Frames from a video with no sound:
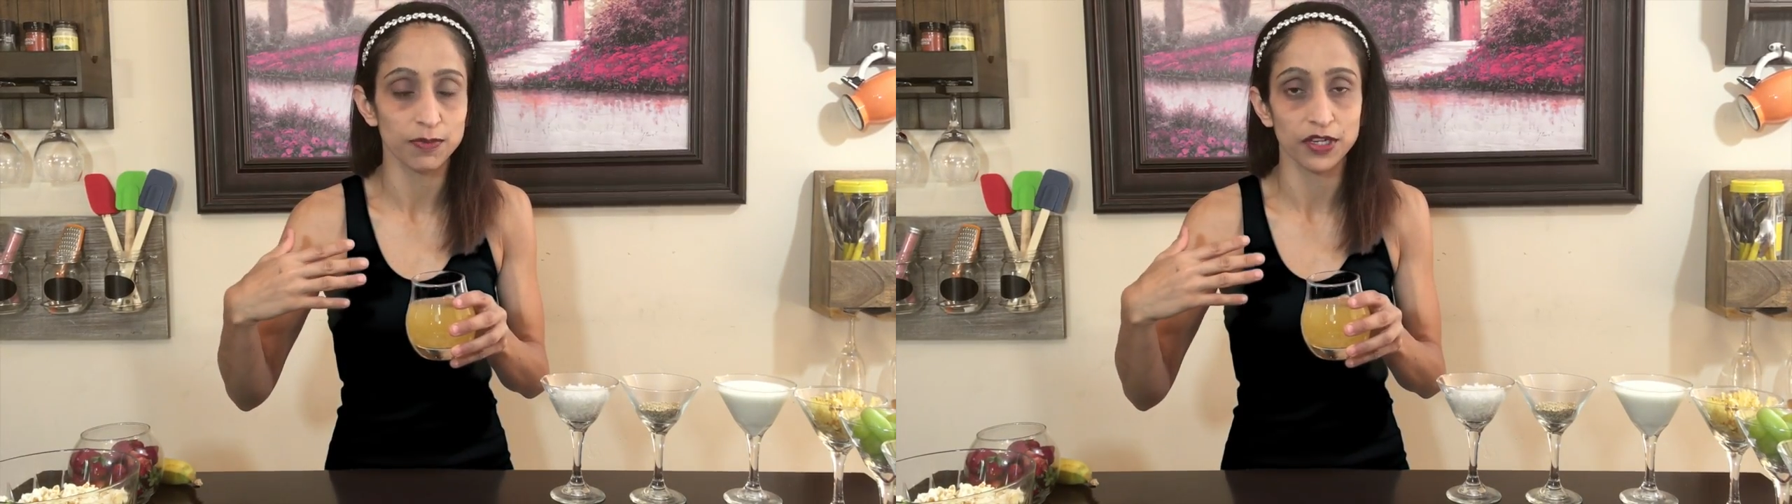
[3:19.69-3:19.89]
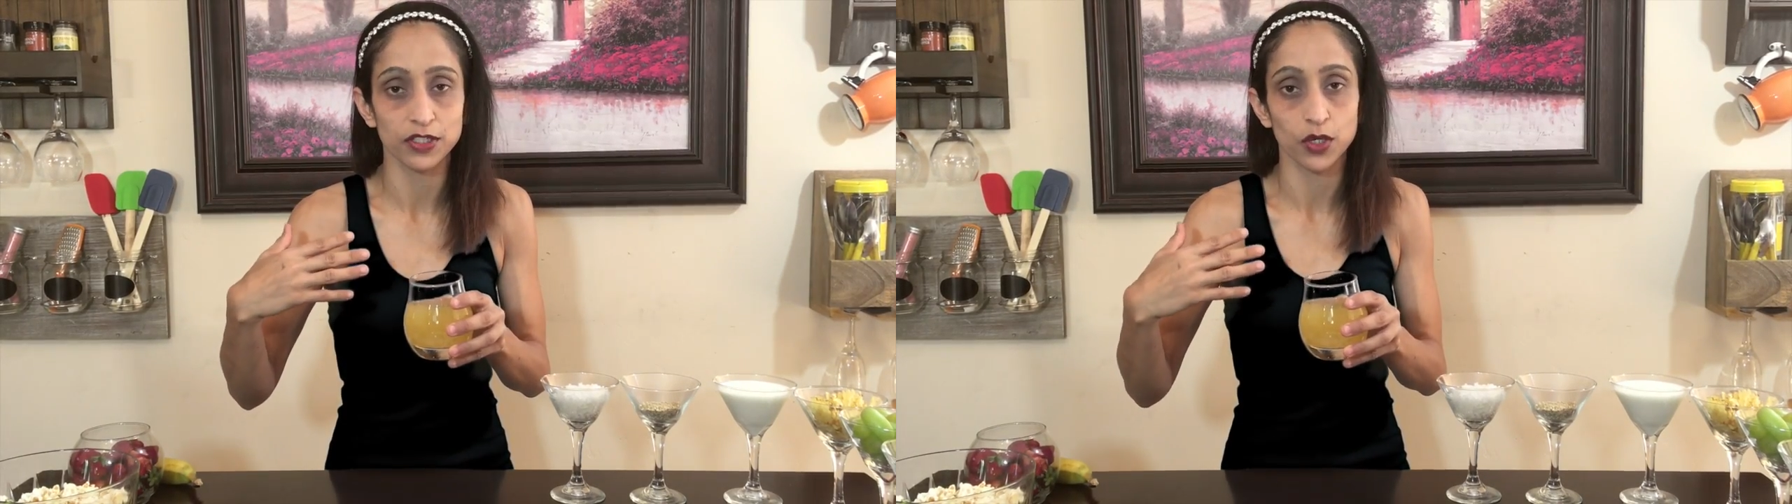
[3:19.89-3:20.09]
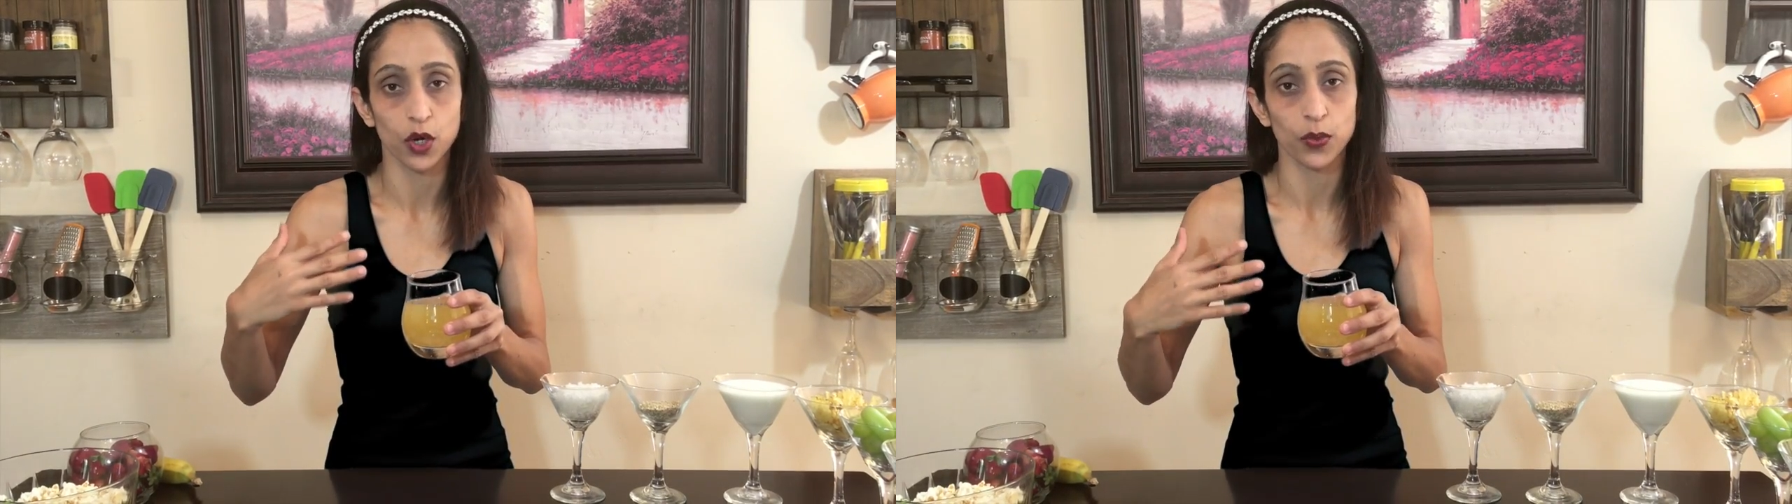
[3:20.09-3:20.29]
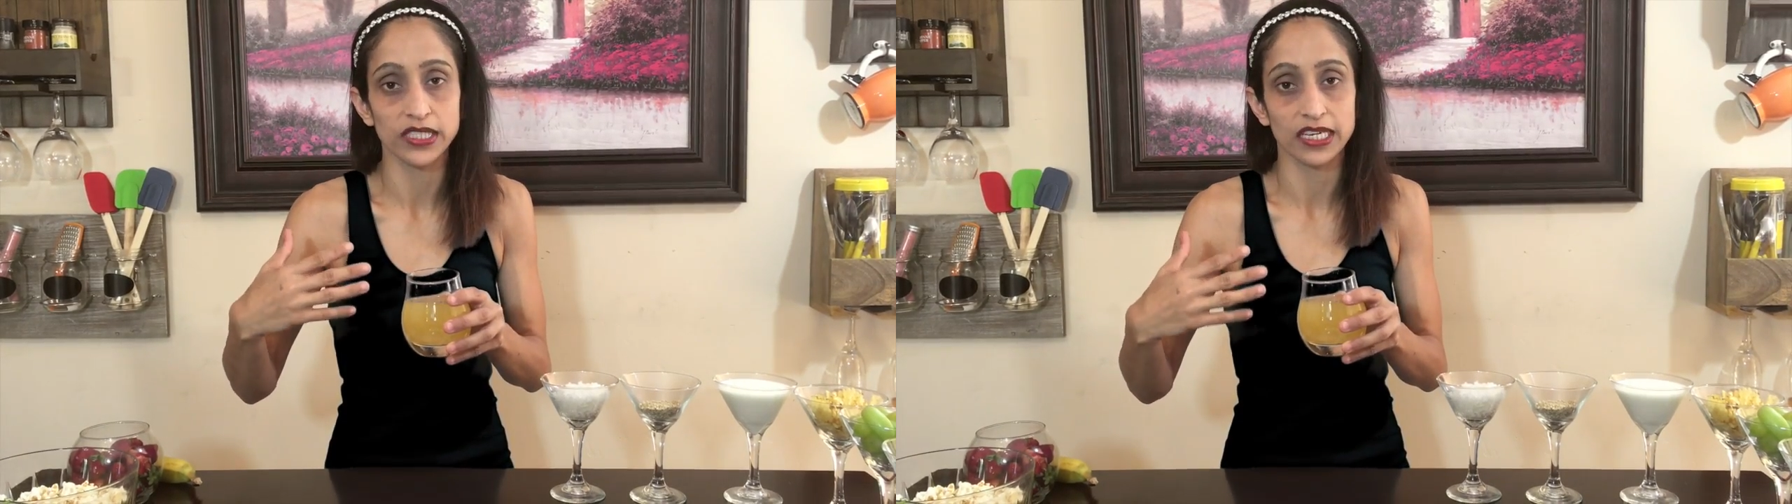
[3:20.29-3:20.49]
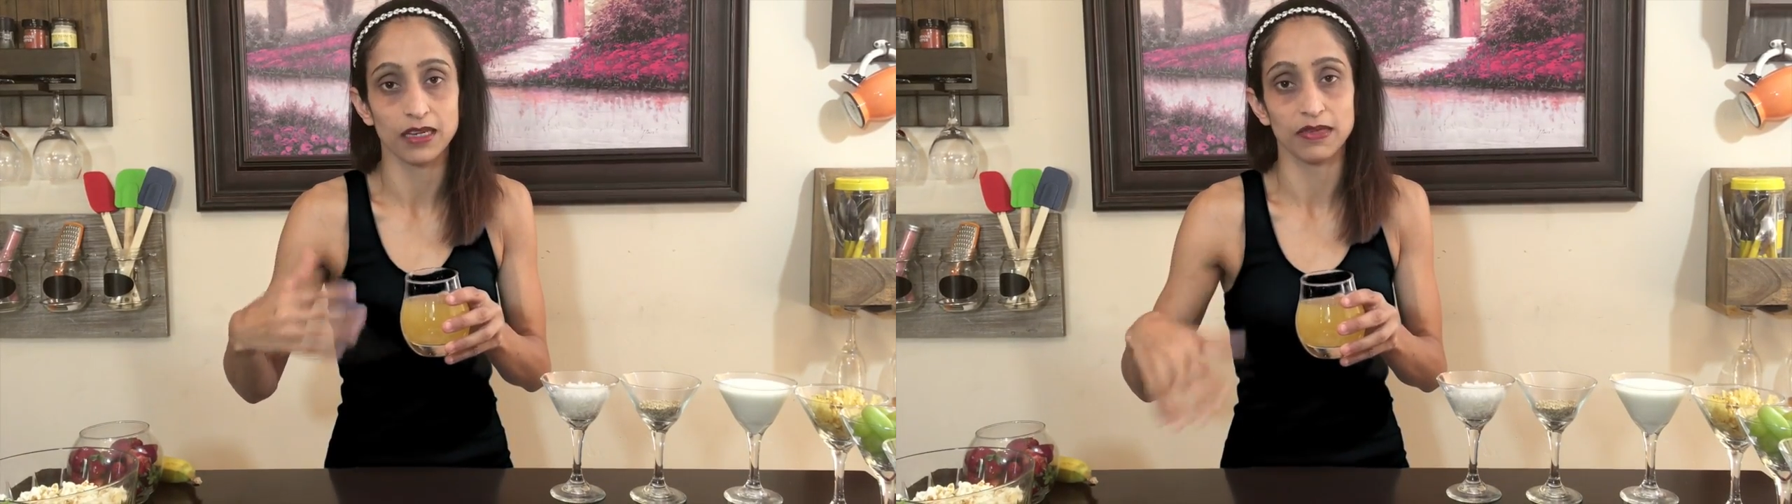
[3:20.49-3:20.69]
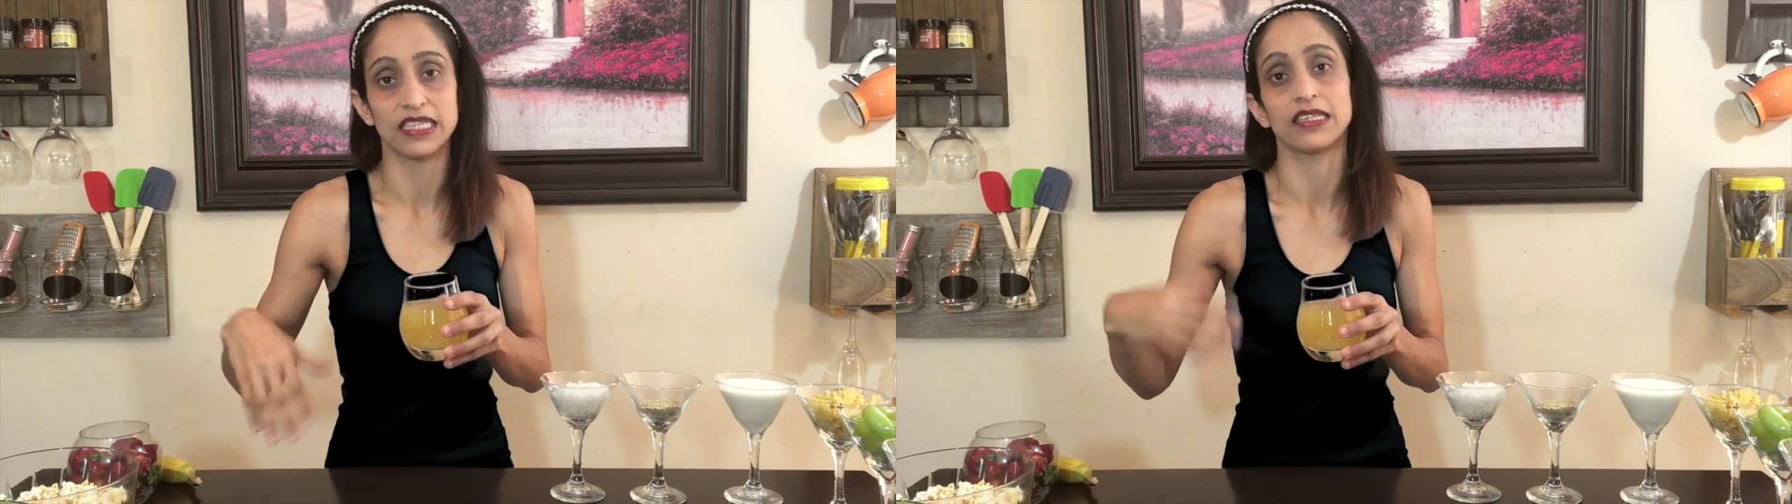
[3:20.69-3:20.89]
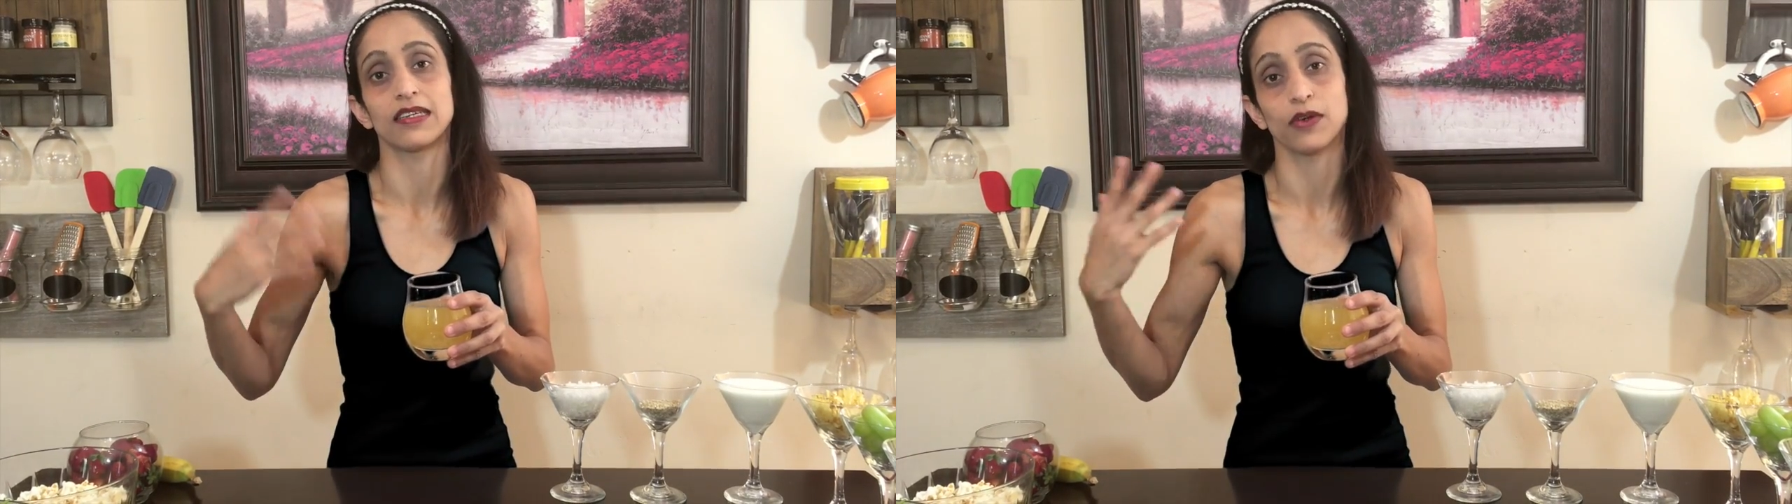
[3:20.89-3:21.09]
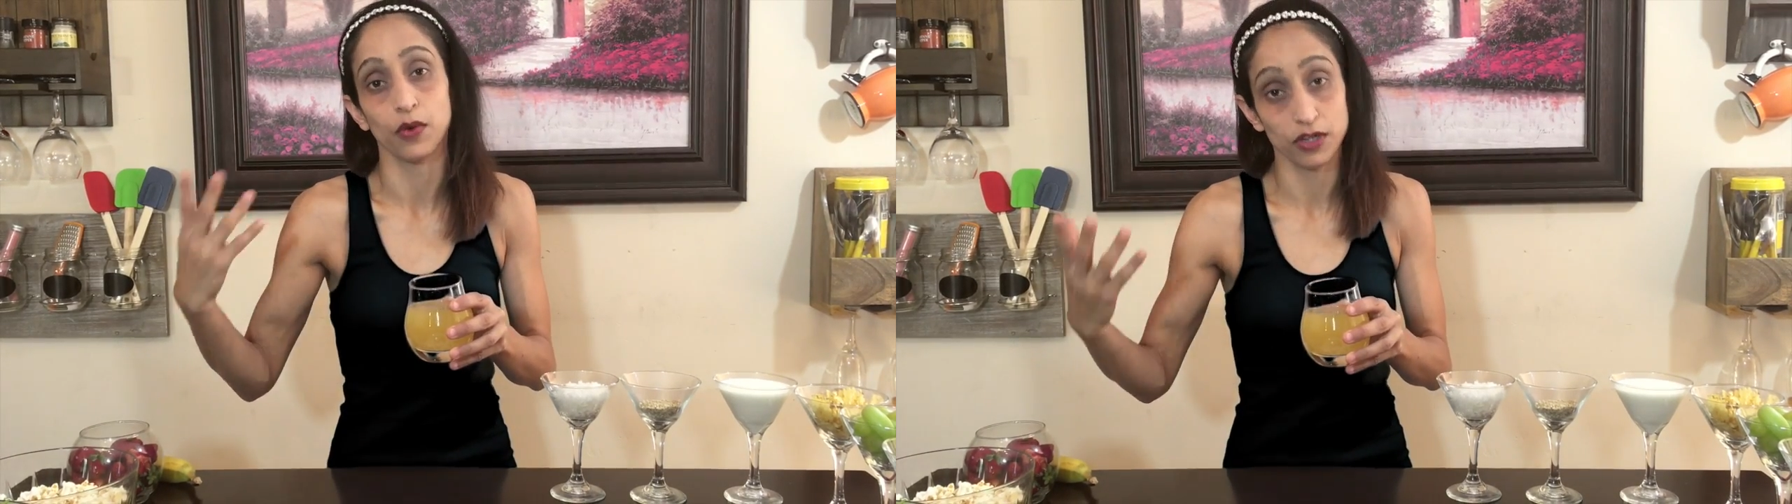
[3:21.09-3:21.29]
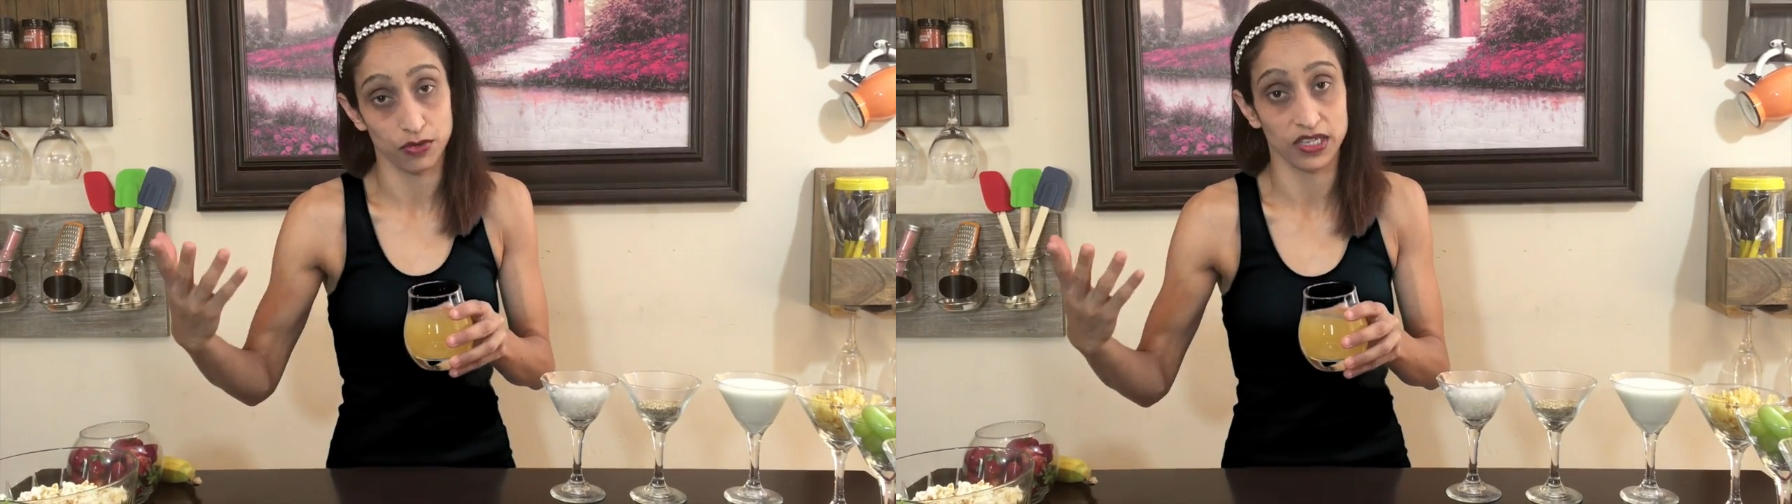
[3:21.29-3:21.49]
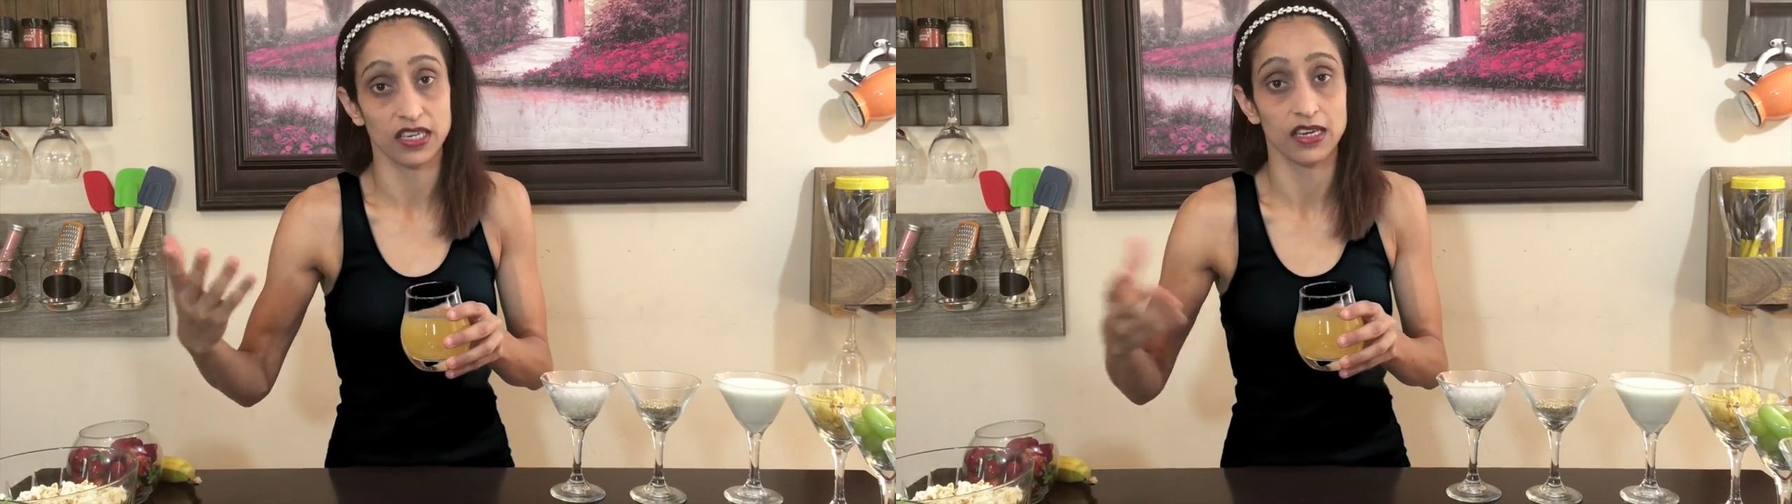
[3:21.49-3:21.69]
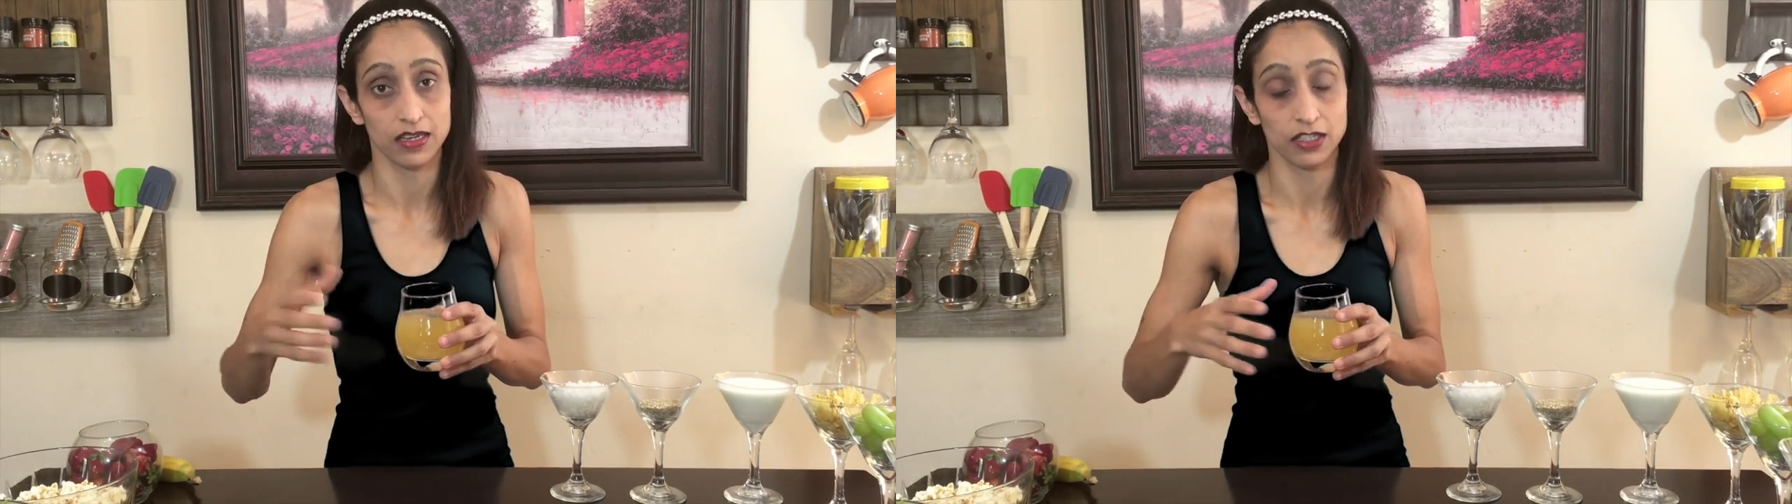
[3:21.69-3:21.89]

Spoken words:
because you always end up eating or drinking,